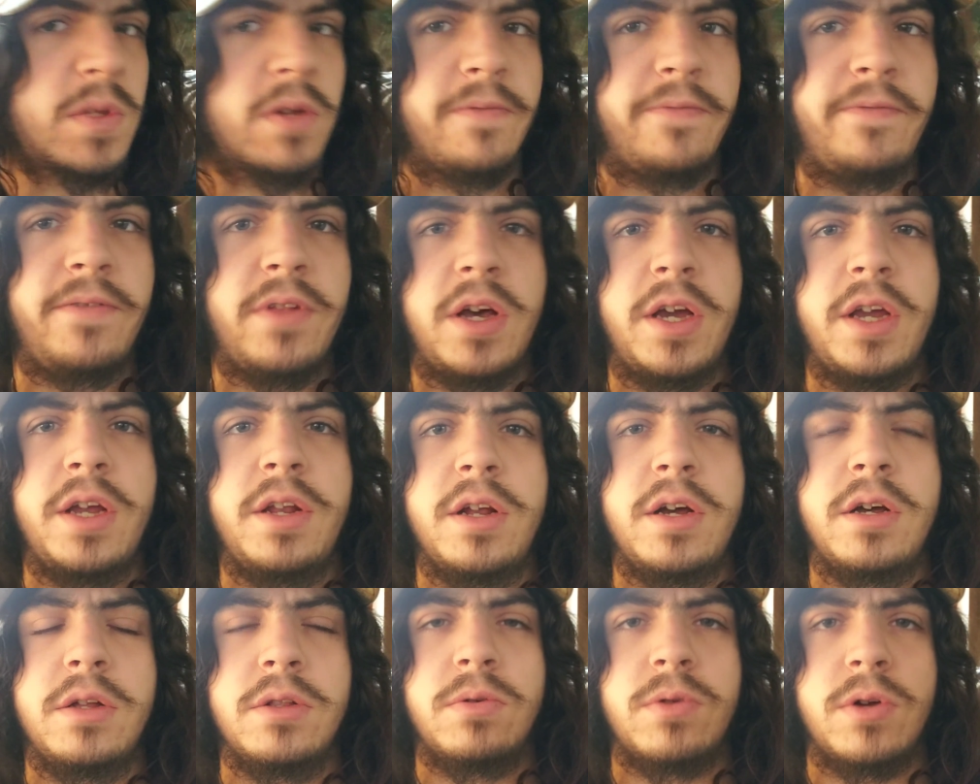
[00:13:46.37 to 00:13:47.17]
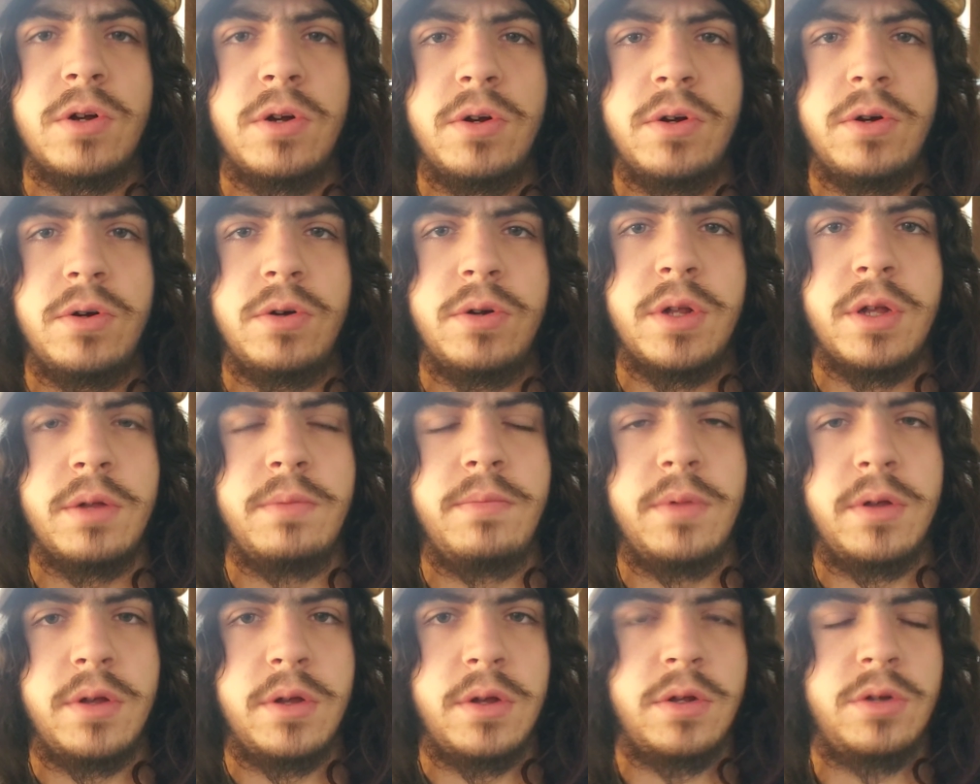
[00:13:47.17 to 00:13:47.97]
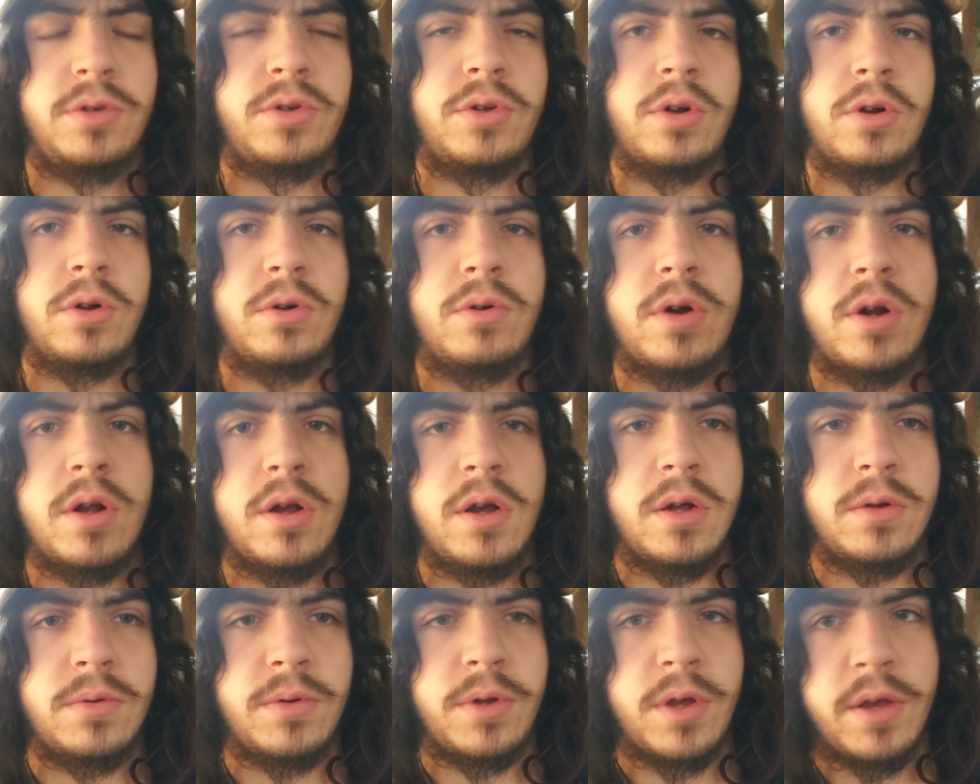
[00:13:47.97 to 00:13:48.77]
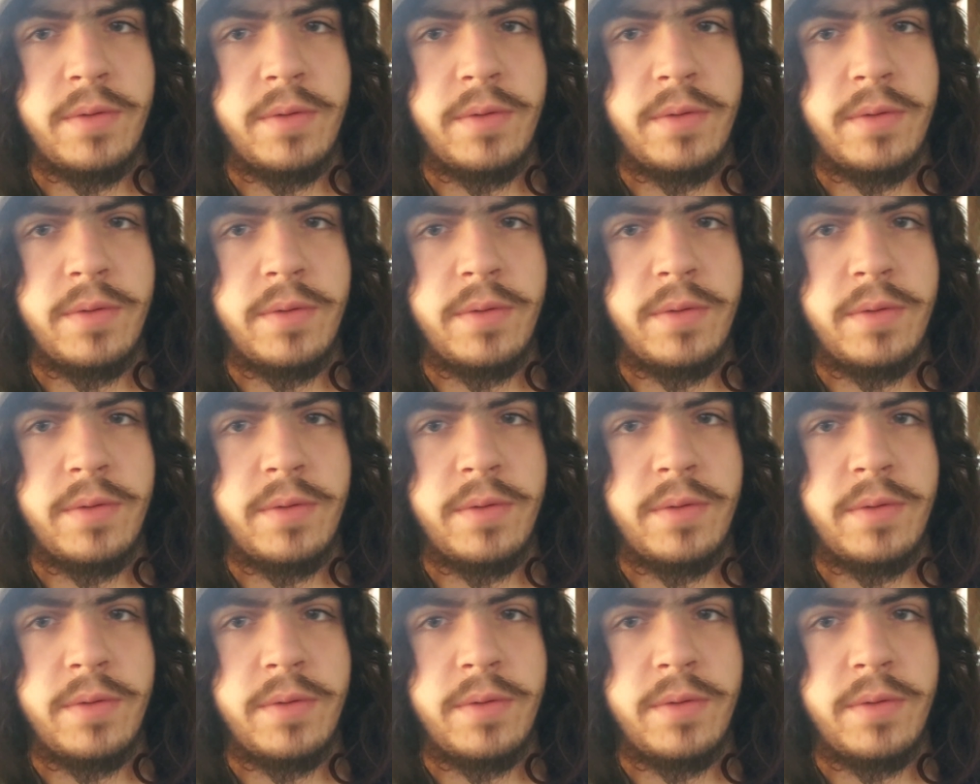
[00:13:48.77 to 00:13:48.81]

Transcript: flying down the road. I turned around,